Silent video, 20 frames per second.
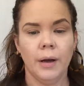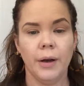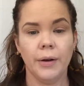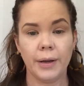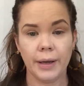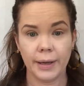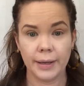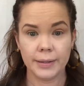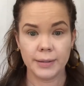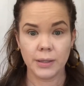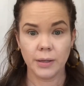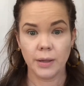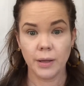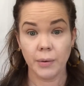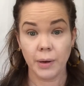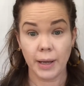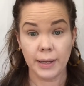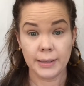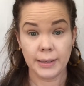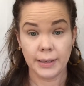Okay, so
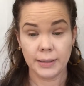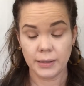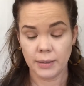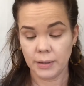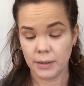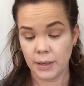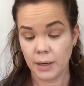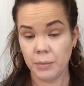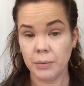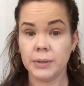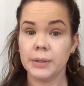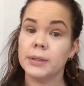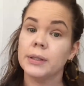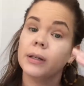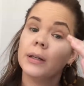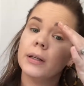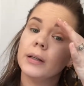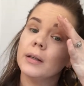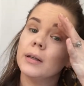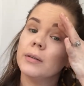that got that done. That
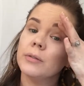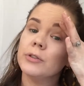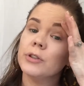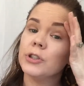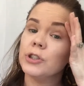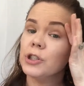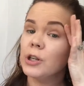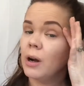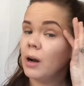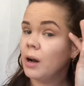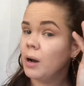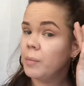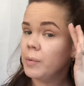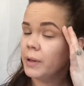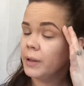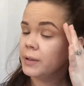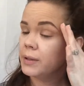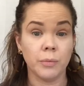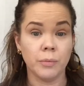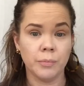was a job,
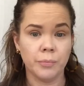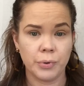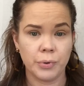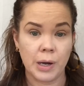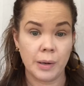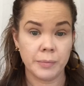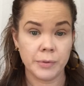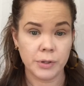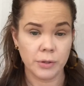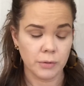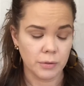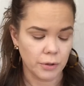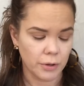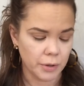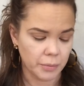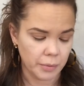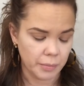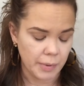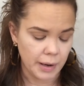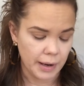and I'm still
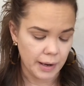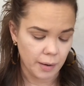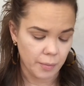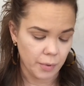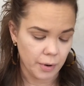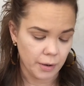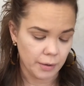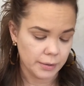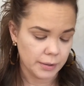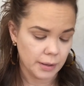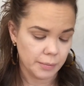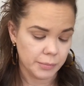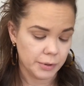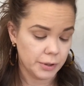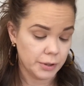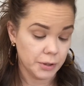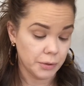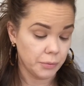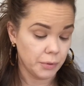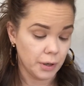learning with my eyebrows. I'm
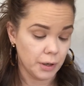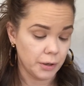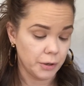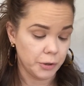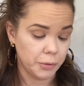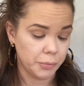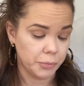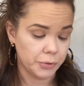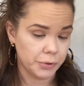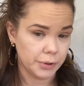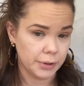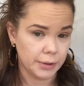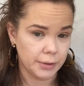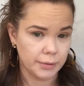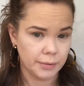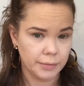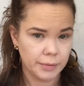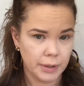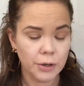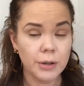still not 100%.
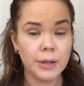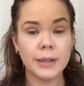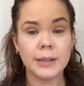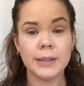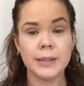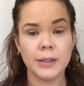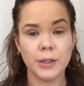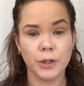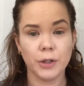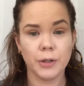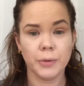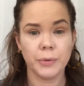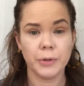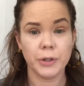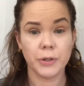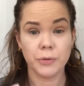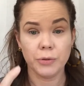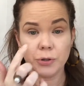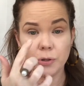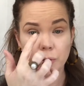And the concealer that we
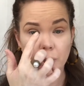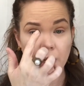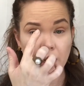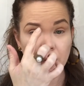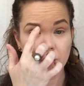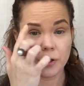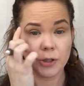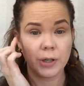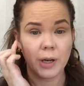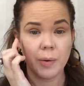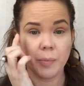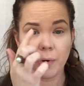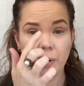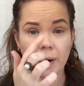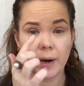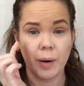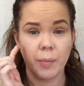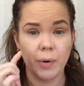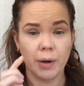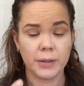use to kind of shape
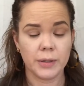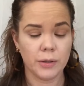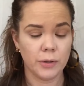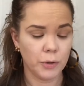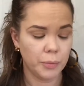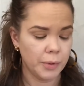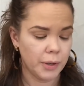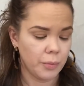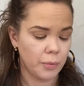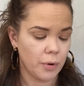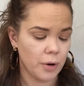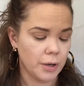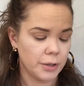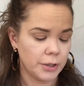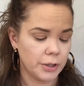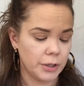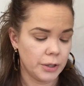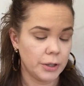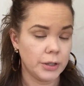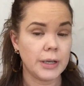our eyebrows a little bit, we're
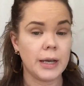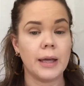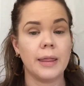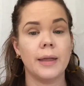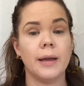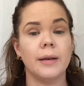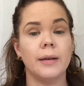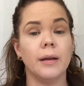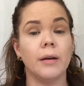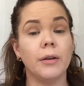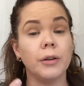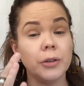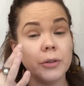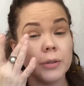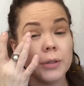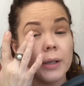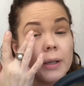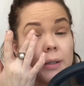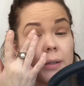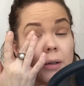also going to take that down and
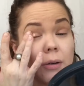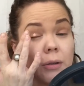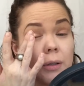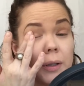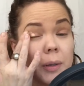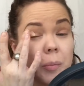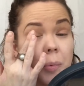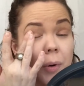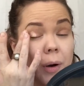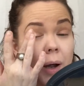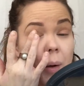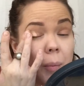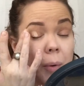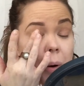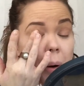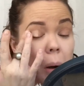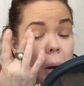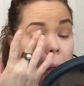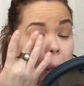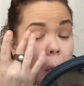use it as our lid primer.